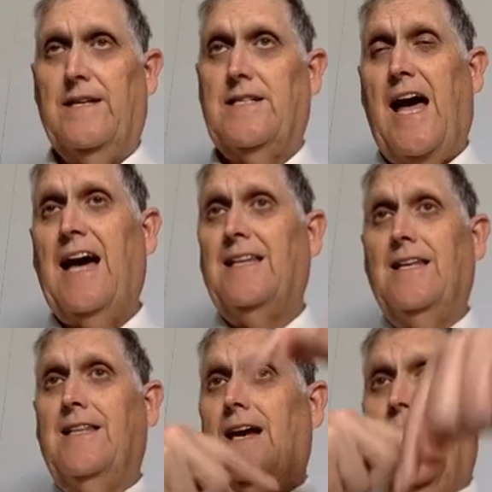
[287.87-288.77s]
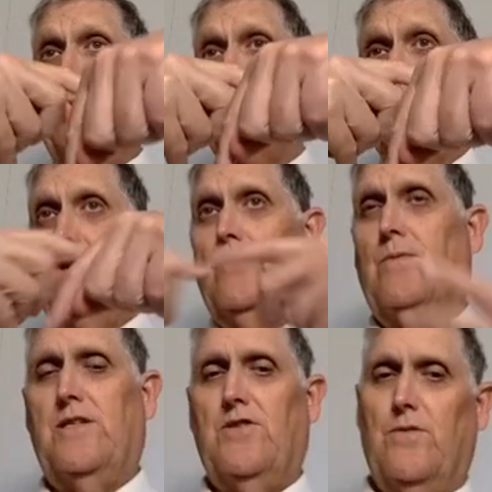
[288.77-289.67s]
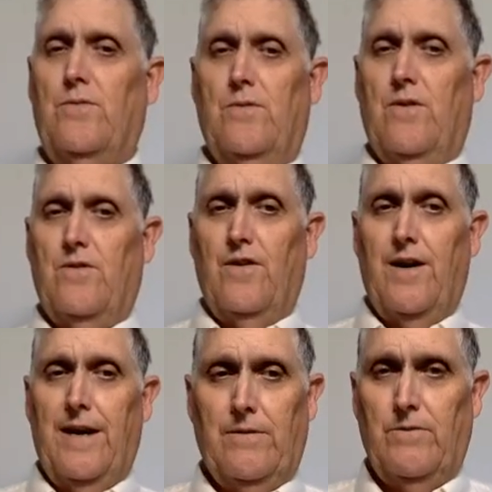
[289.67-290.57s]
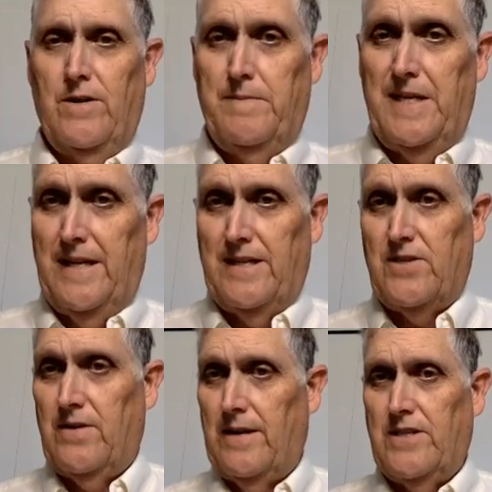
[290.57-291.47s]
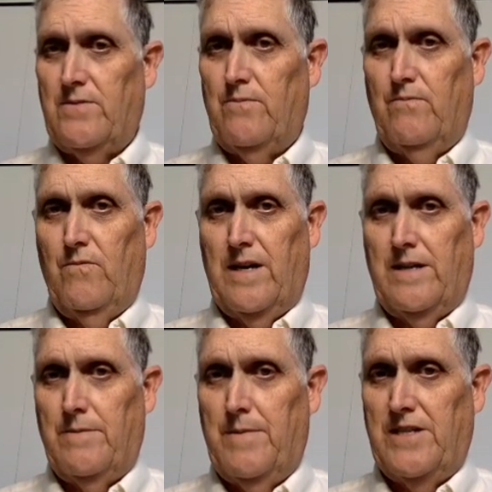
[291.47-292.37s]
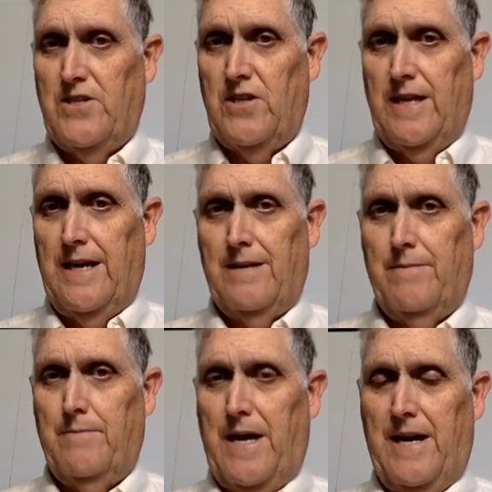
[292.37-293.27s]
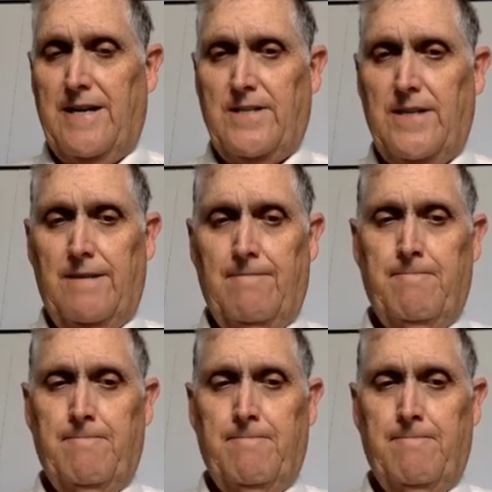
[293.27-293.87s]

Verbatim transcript: Exactly the opposite of what you thought it would be. So I just wanted to mention that in passing.